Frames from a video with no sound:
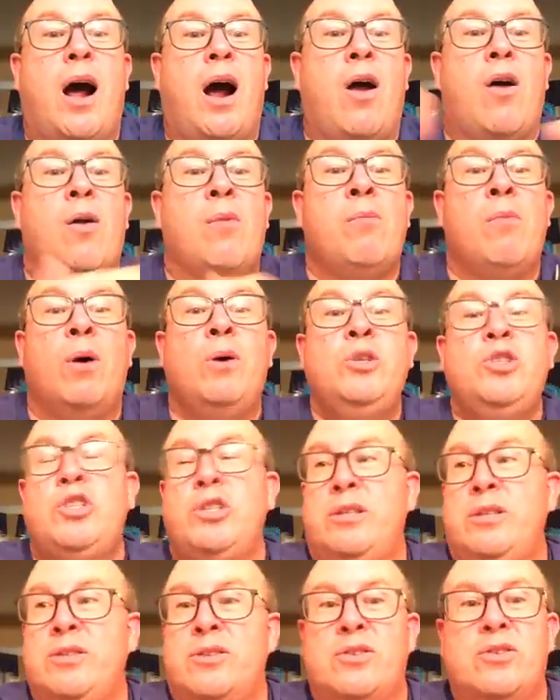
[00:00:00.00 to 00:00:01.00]
Our
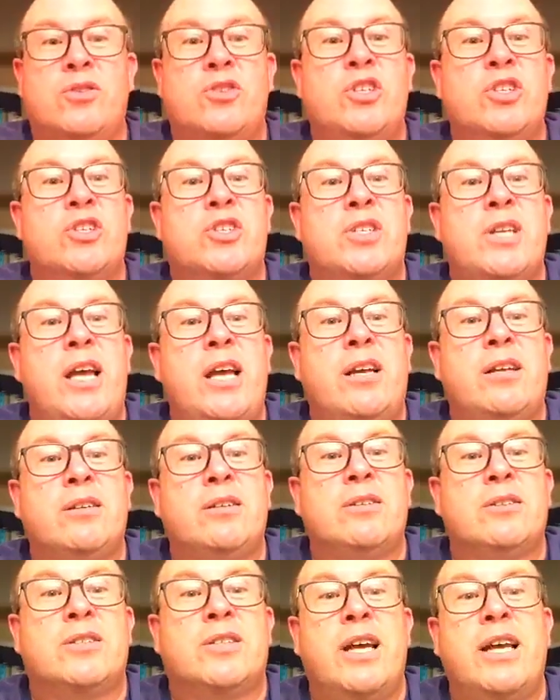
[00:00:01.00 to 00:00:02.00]
emotions just take
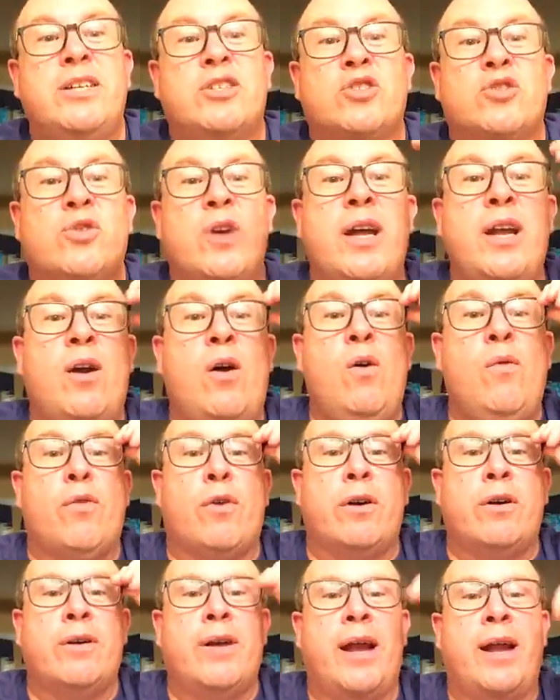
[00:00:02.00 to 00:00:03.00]
straight
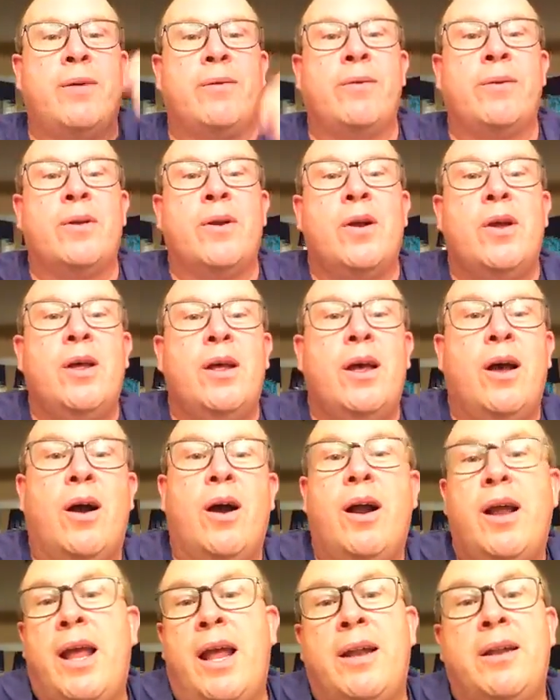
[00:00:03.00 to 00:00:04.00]
over,
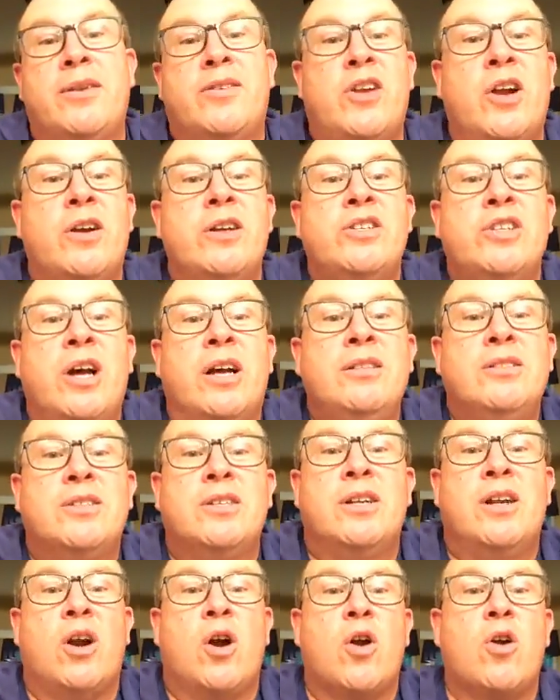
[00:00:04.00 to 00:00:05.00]
and Terry
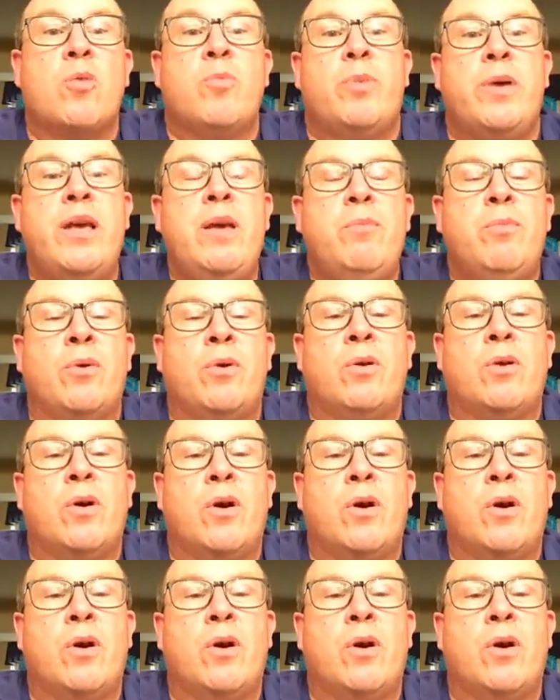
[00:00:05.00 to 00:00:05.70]
Johnson, hurt people.